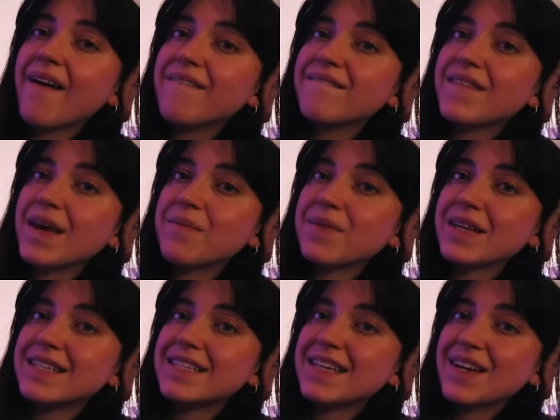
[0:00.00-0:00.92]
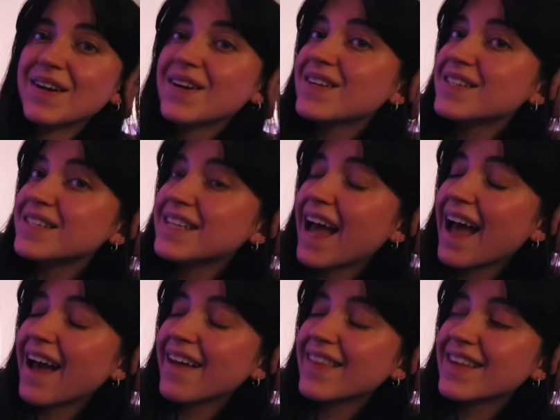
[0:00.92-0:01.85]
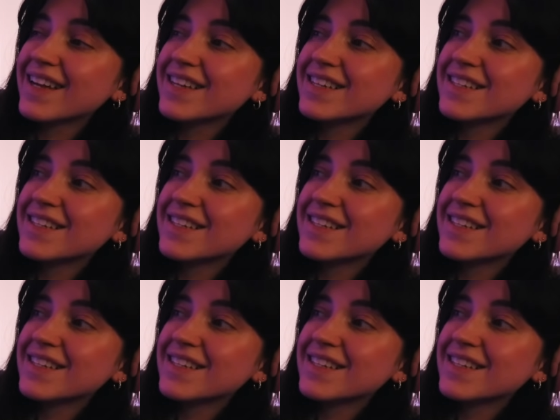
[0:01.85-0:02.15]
family dinners at the kitchen